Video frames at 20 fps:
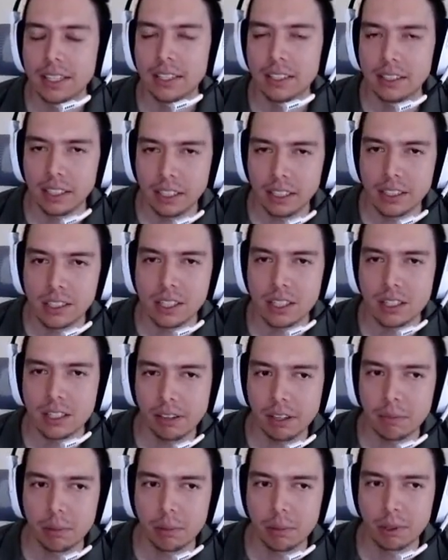I think,
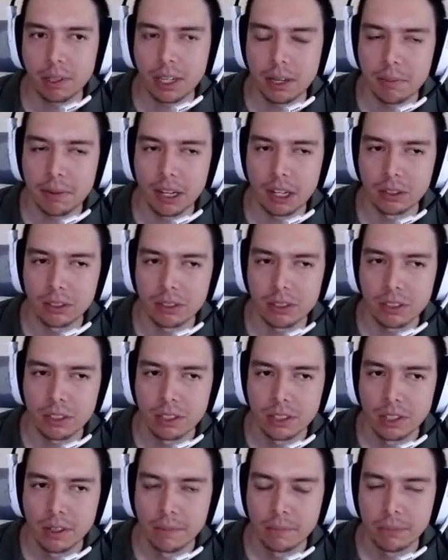since Vapor came
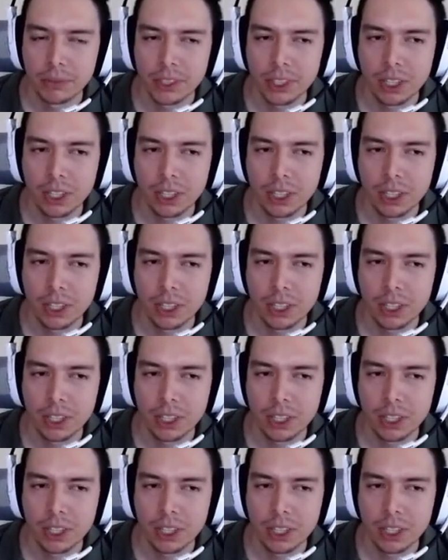out,